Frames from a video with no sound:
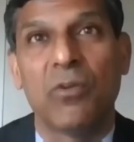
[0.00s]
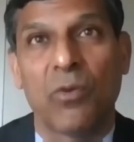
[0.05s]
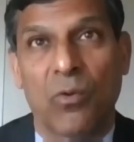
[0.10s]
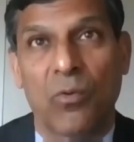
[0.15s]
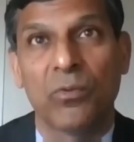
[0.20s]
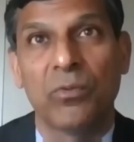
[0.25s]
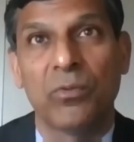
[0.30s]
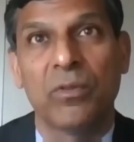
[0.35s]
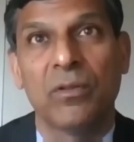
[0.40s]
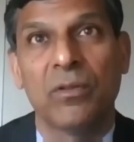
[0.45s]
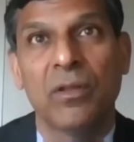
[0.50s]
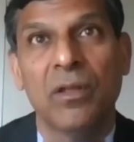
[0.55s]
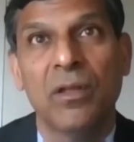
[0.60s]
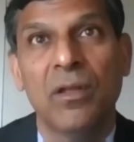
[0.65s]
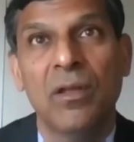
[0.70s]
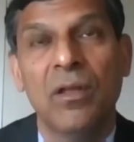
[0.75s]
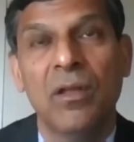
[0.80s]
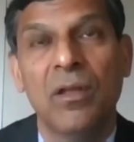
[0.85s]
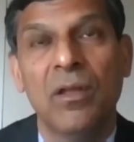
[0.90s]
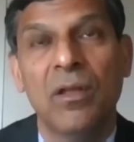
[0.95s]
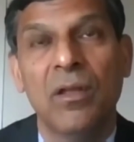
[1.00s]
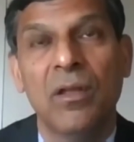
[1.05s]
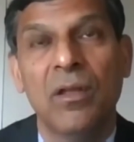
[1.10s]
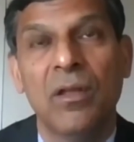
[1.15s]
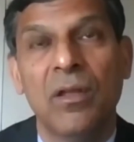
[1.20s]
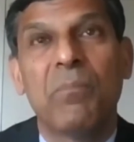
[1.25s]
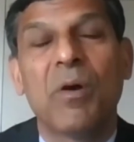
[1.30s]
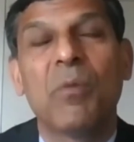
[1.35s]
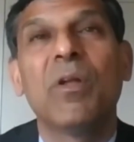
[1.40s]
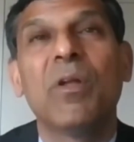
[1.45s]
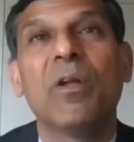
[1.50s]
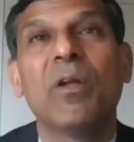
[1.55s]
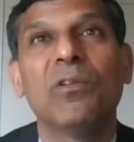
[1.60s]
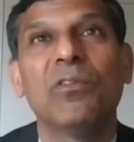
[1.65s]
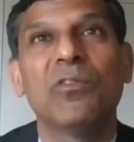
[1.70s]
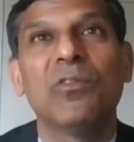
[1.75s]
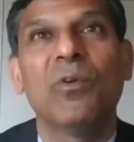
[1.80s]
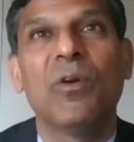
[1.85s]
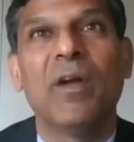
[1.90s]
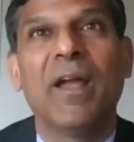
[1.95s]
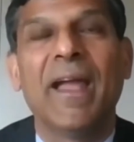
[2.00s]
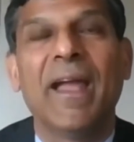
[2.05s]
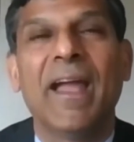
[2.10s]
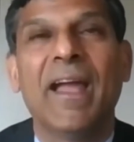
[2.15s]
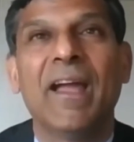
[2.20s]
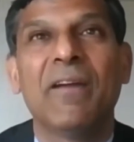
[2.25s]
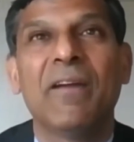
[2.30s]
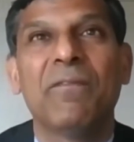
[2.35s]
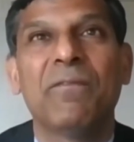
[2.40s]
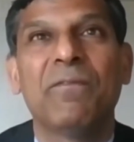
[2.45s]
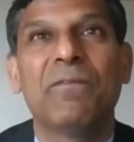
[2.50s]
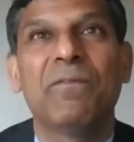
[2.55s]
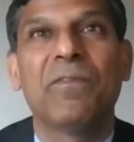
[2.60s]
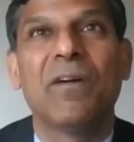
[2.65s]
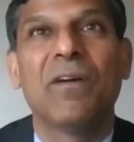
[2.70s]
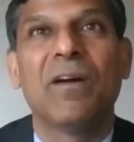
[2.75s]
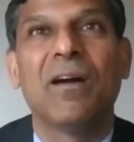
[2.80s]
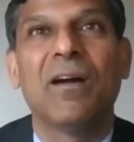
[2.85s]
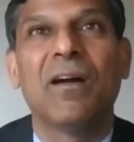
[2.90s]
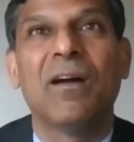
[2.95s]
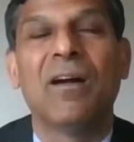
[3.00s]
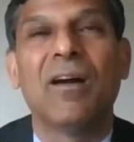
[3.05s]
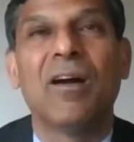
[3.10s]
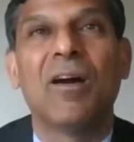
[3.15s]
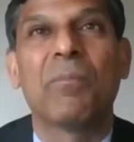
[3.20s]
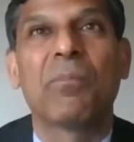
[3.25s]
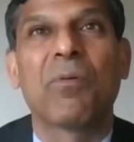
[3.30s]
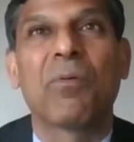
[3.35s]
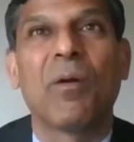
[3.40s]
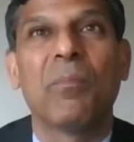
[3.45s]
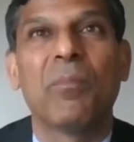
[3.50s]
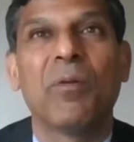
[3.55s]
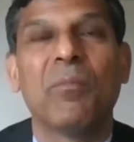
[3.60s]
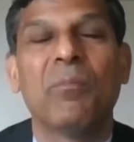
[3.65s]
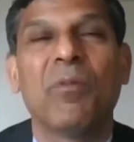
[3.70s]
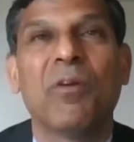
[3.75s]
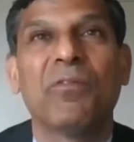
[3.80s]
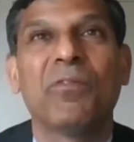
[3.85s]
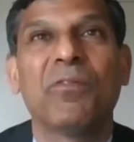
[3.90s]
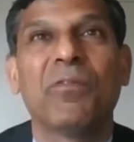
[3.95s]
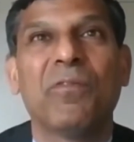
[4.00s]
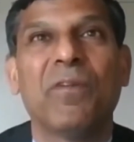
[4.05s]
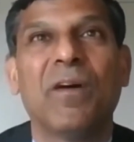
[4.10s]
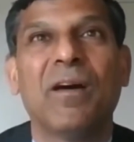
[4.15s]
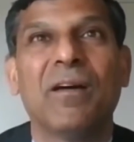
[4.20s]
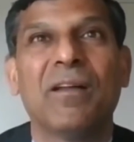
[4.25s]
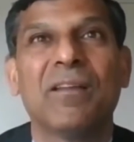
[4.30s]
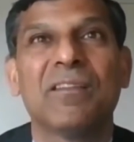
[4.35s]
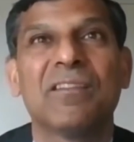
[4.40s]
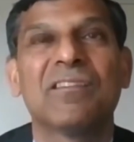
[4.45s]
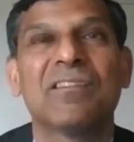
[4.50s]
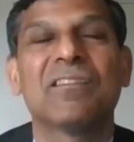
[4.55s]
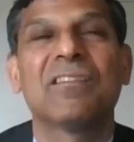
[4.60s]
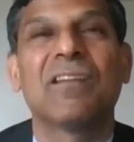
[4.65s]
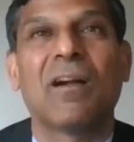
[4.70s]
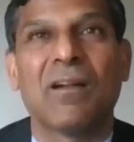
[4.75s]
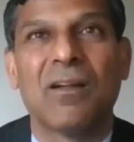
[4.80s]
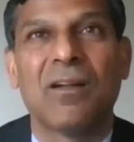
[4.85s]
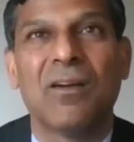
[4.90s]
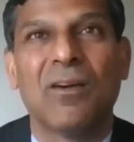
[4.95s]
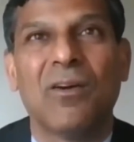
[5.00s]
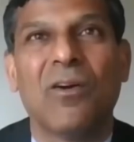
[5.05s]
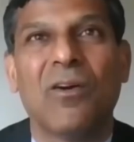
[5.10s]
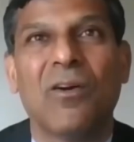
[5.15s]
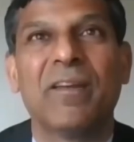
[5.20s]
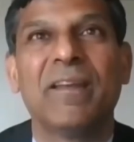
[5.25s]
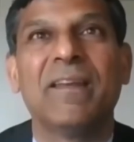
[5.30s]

growth, but we also have a problem of stuck or